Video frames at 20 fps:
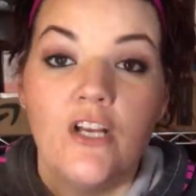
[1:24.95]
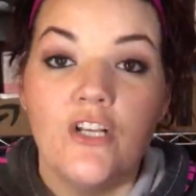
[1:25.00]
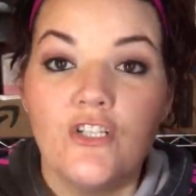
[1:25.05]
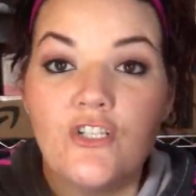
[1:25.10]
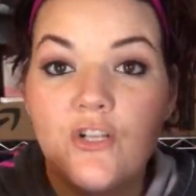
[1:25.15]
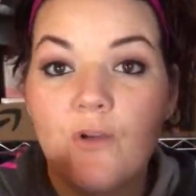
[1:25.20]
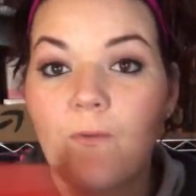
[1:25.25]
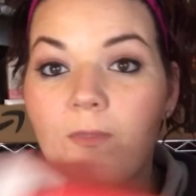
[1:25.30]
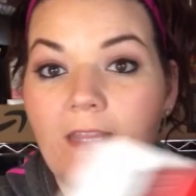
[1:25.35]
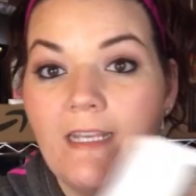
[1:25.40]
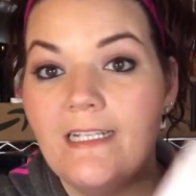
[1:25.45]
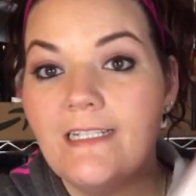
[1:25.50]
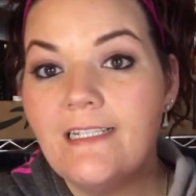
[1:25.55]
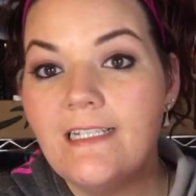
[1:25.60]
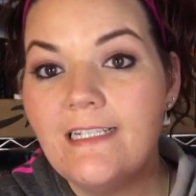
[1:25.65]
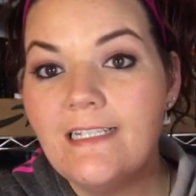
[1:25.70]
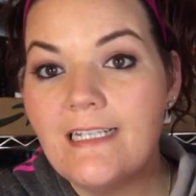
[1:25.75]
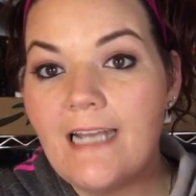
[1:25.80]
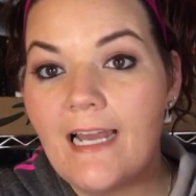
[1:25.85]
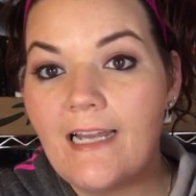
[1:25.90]
So this
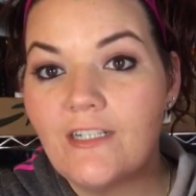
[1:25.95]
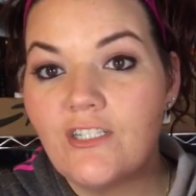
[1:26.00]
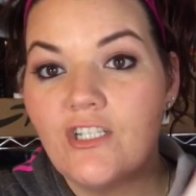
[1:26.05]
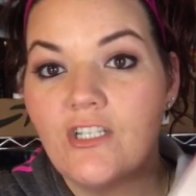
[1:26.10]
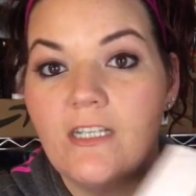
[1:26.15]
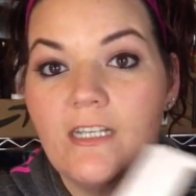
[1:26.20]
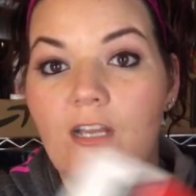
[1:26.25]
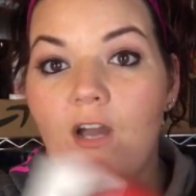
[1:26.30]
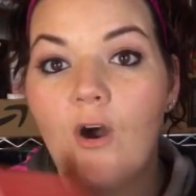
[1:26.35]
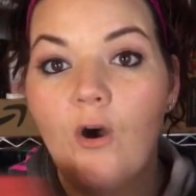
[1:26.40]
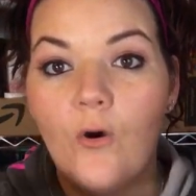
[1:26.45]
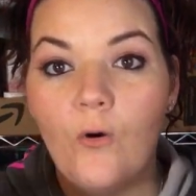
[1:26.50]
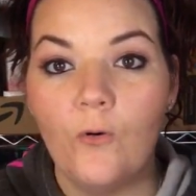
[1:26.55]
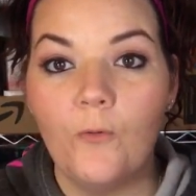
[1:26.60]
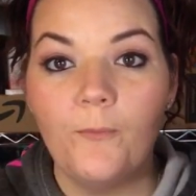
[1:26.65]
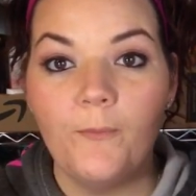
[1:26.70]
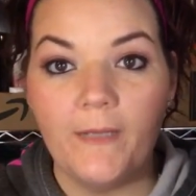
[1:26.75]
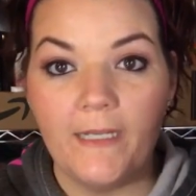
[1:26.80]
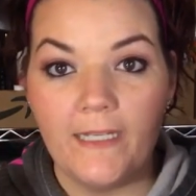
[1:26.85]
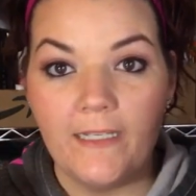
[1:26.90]
is actually
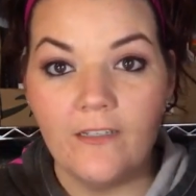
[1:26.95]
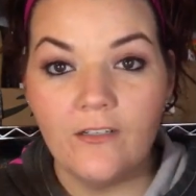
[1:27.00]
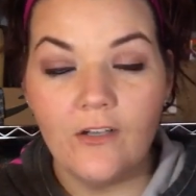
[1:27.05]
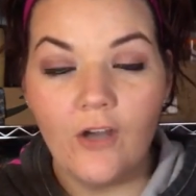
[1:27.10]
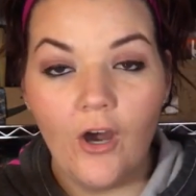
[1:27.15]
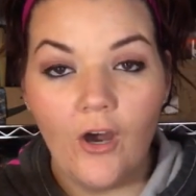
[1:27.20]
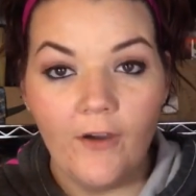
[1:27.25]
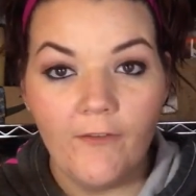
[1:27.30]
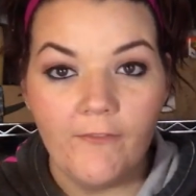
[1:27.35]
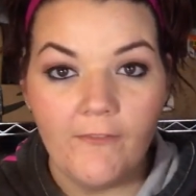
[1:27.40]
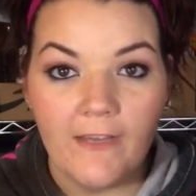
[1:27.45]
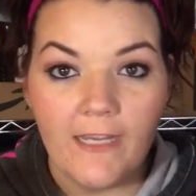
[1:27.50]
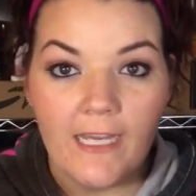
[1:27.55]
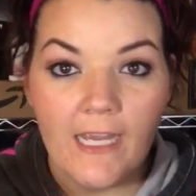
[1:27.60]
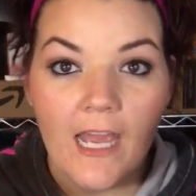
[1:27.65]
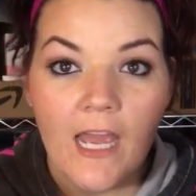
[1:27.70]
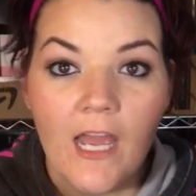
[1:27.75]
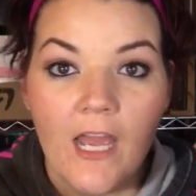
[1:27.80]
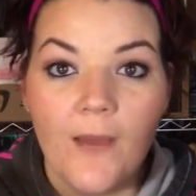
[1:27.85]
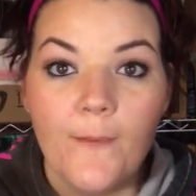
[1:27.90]
whole bean coffee,